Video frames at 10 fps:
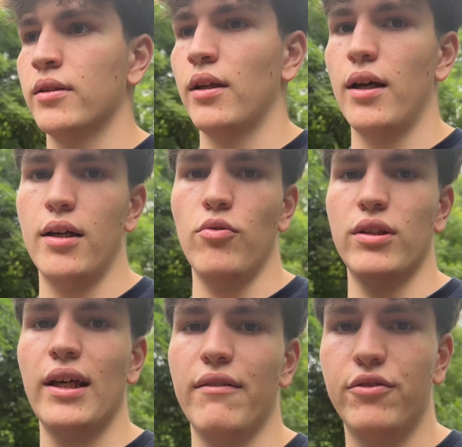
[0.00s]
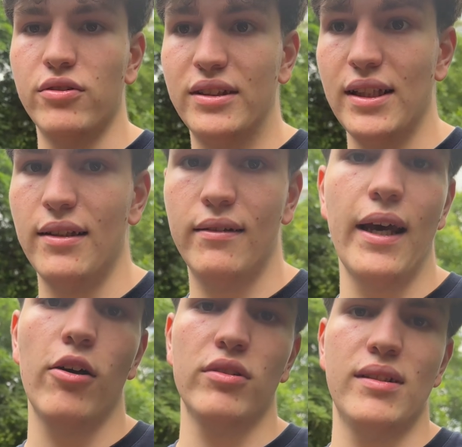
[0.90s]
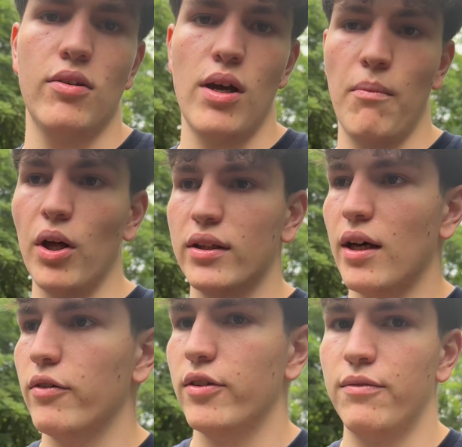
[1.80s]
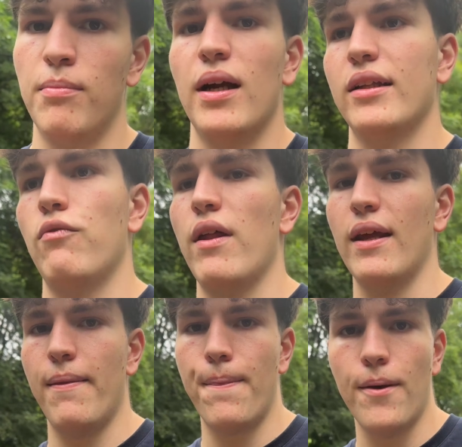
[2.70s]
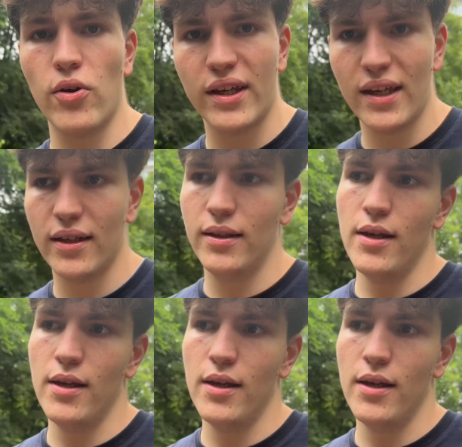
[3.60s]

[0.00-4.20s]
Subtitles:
I would have to sit down so I'm not out of breath when I'm talking.